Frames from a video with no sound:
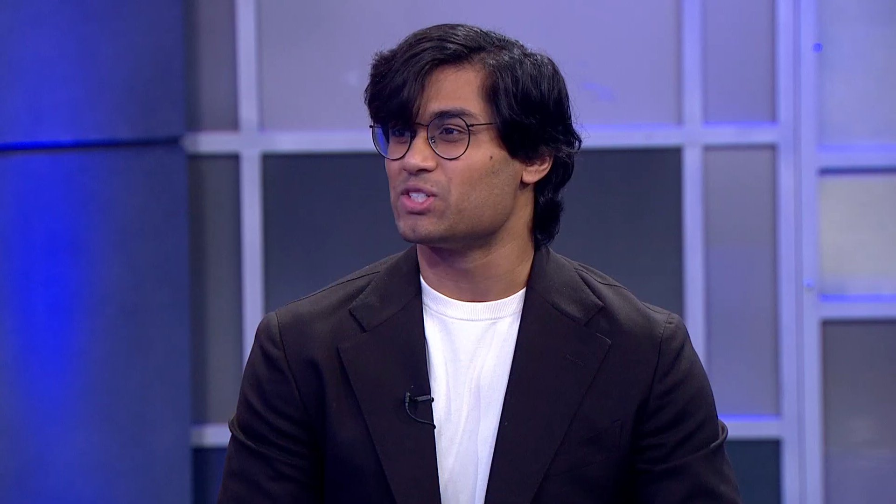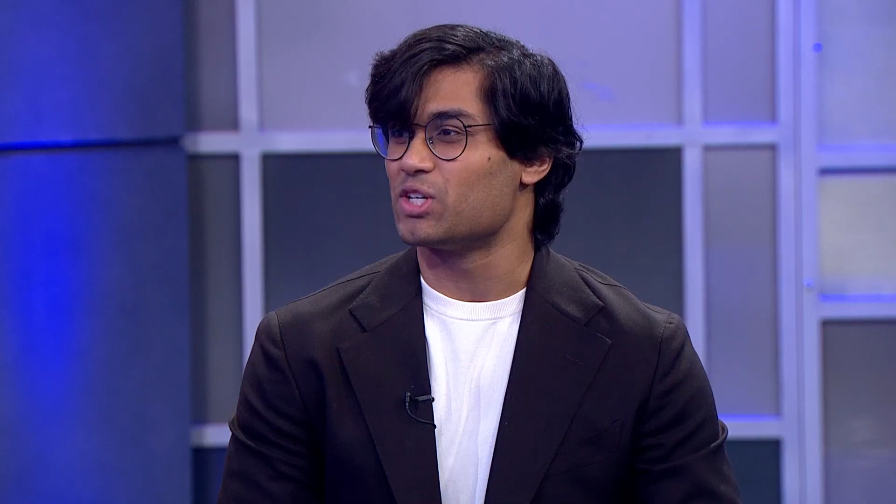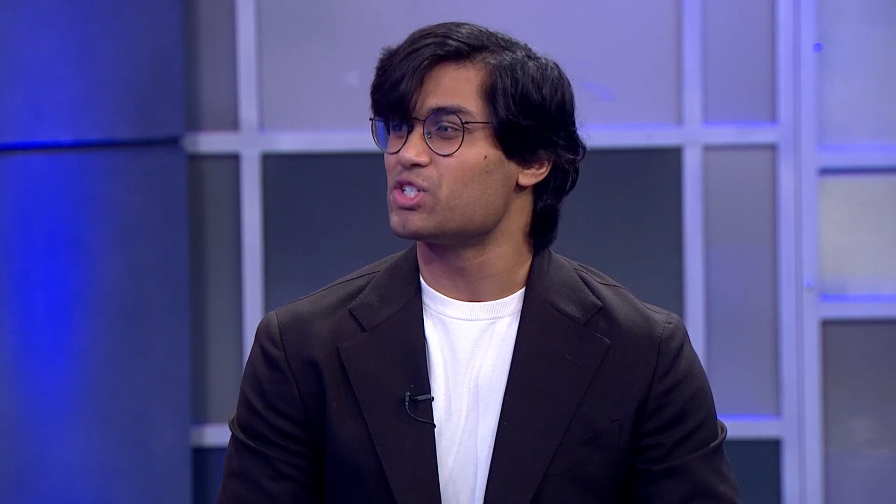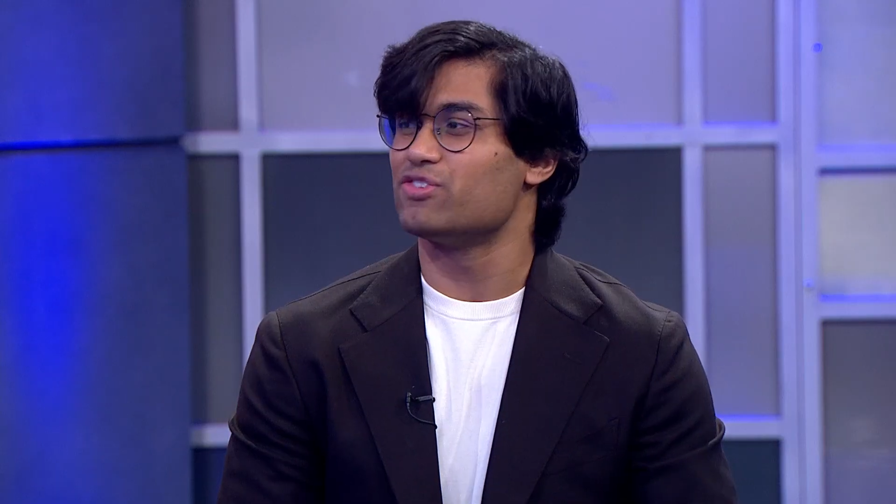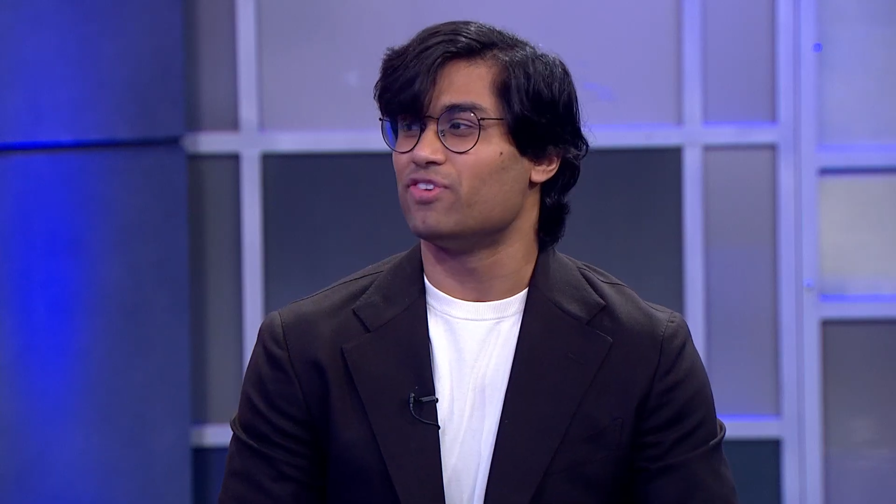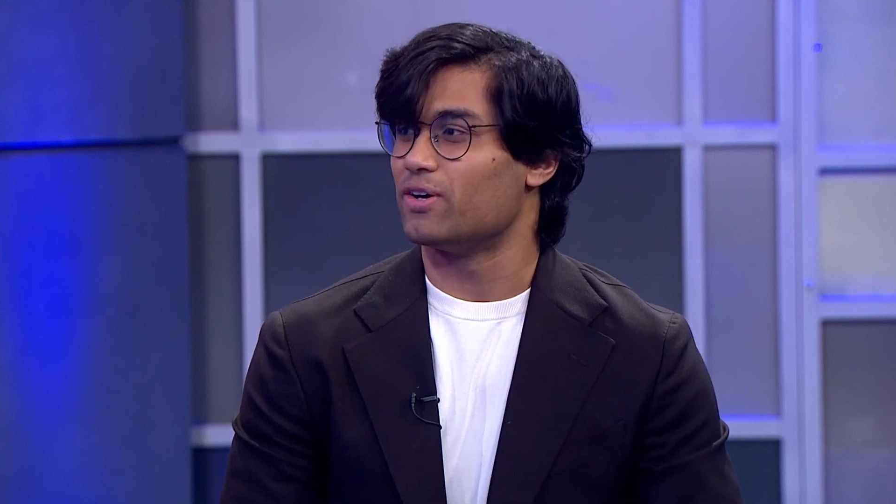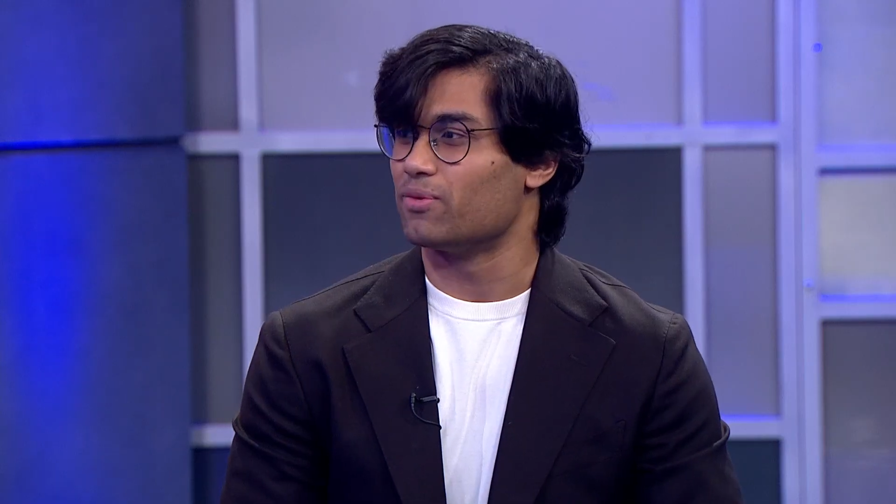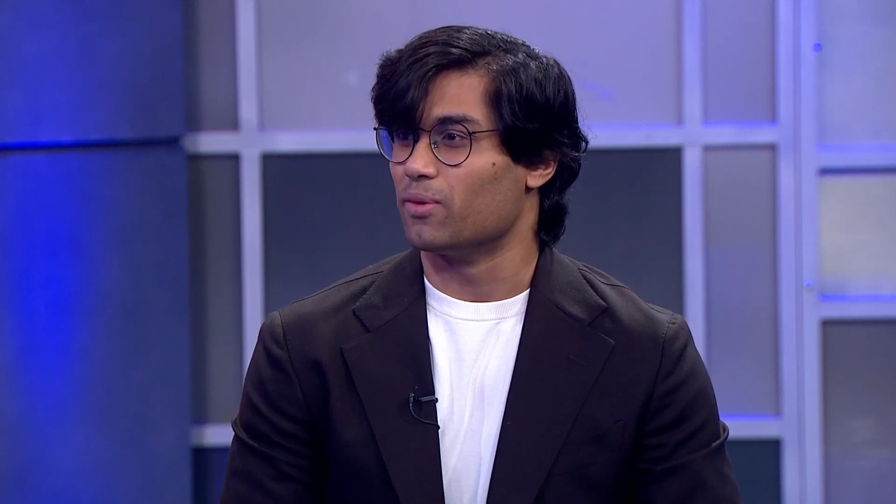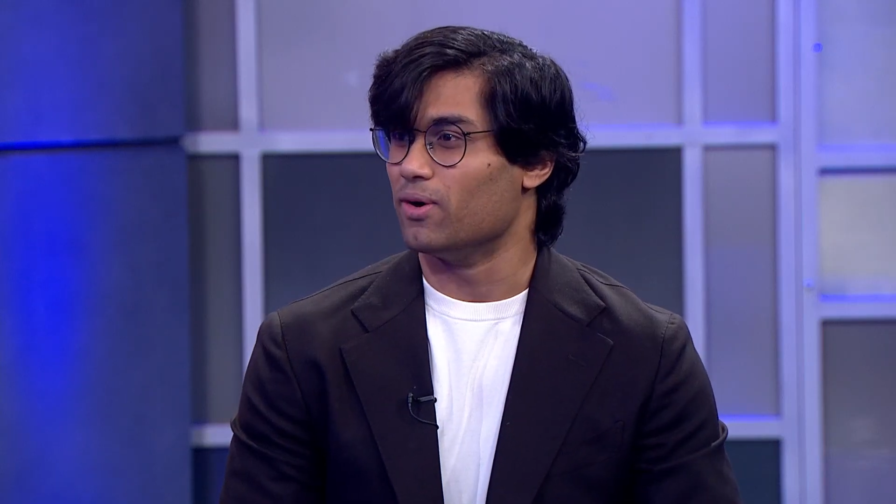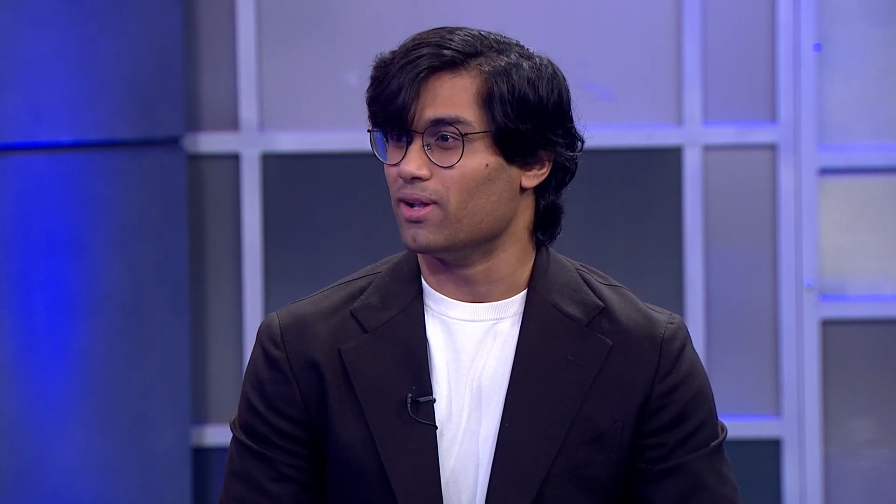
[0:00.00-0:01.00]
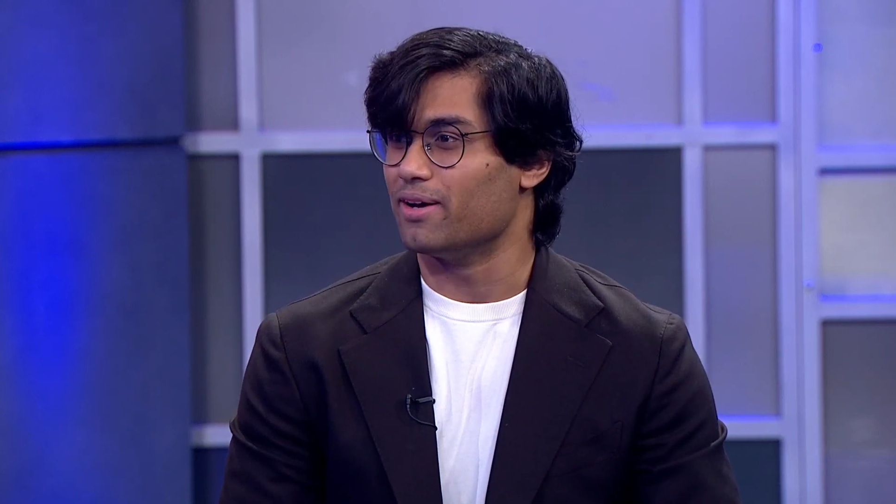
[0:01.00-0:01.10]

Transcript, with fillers: such a fun role.